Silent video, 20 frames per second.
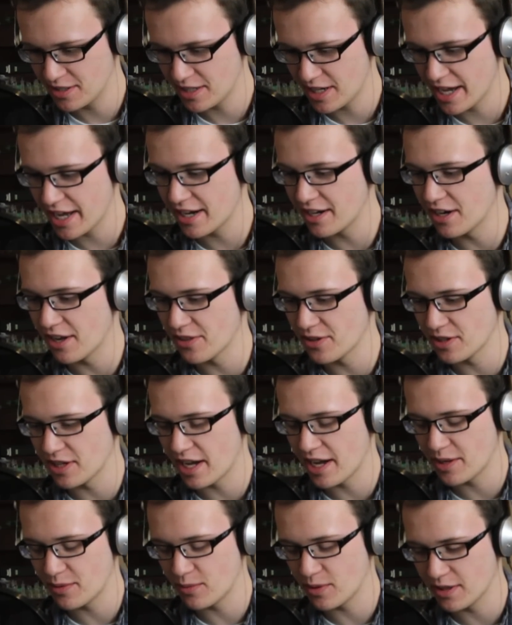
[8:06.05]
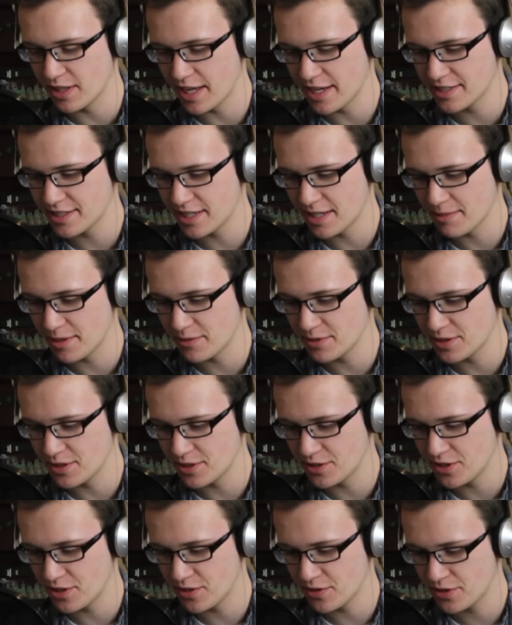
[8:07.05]
I had one last time I was in a
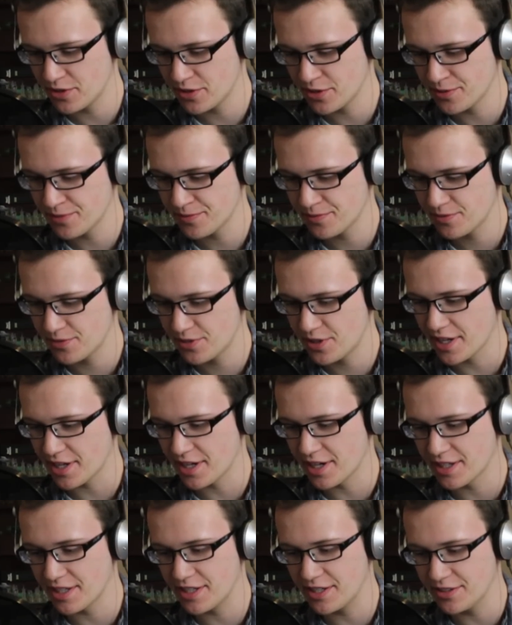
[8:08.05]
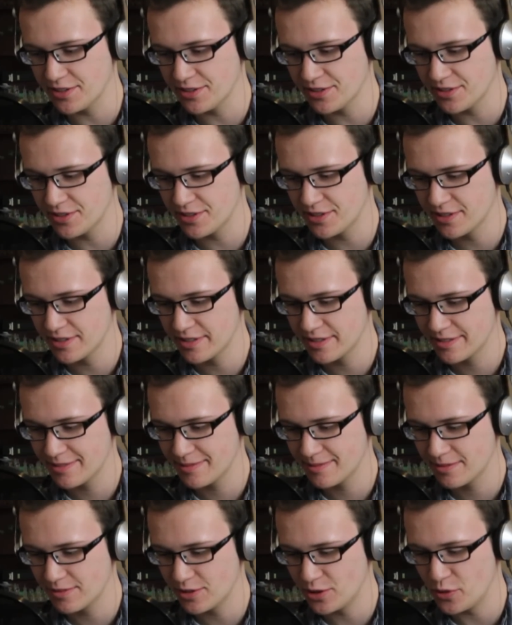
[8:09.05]
show too. So that kind of kills
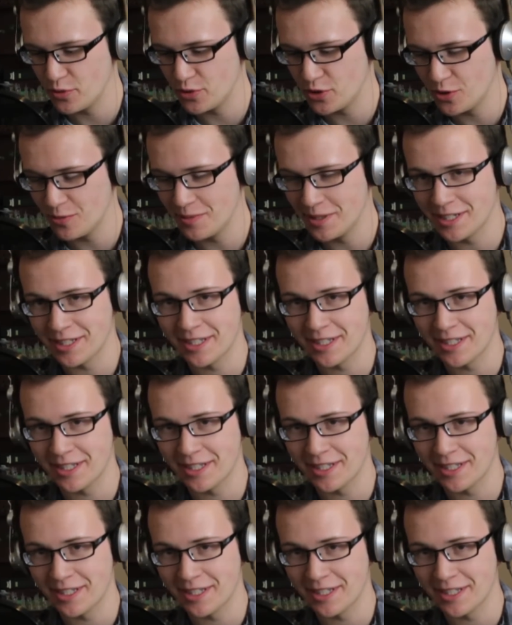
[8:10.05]
YouTubing.